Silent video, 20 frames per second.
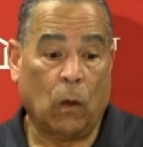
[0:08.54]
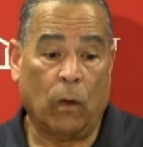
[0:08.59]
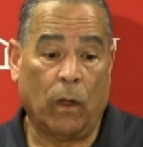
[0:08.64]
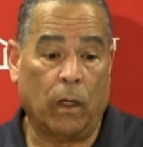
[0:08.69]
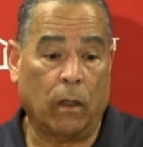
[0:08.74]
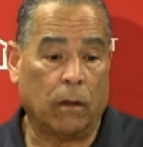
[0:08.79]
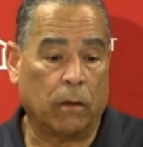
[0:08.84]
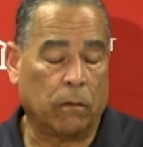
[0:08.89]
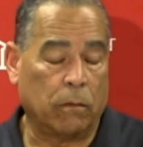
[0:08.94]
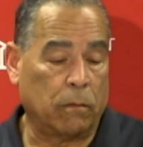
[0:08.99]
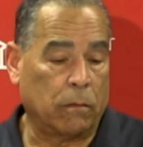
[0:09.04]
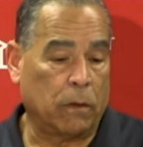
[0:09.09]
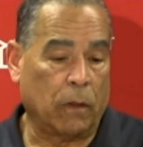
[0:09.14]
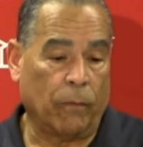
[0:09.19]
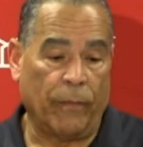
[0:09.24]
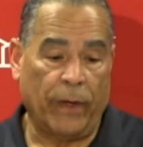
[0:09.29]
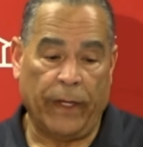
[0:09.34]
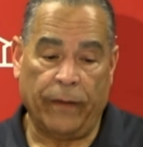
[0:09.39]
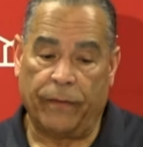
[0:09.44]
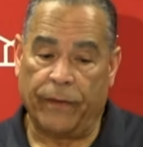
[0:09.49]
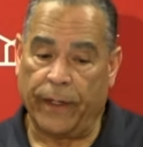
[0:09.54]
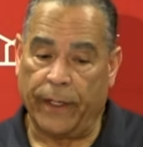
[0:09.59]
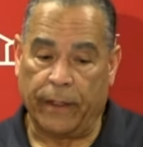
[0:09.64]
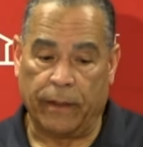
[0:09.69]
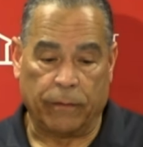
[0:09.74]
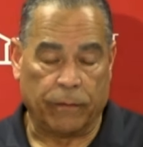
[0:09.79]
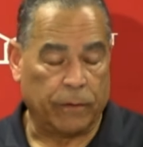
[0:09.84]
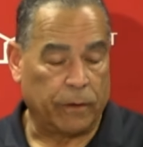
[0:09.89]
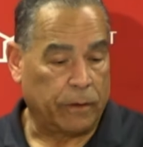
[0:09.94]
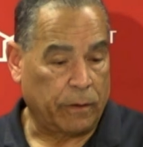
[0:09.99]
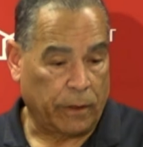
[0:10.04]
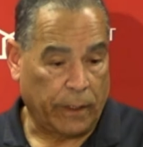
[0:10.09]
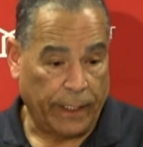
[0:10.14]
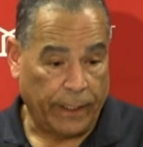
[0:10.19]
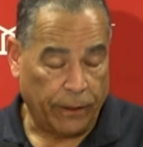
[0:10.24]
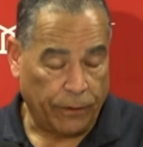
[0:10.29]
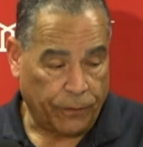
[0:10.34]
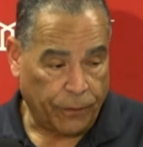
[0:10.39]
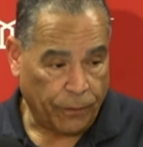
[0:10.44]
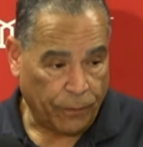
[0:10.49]
Well, the main thing was
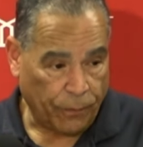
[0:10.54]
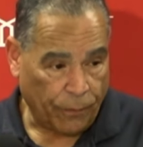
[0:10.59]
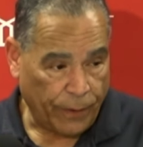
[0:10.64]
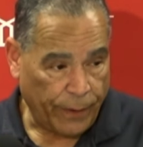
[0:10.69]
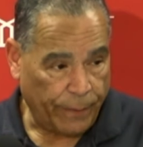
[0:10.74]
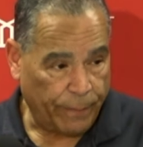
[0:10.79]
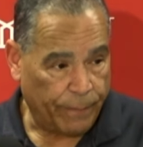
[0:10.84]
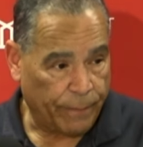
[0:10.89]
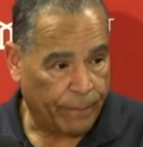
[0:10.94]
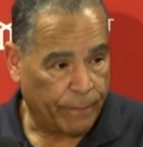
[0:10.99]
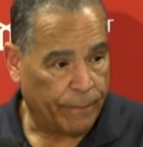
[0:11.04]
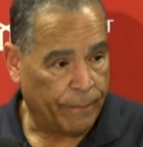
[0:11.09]
get it to the rim.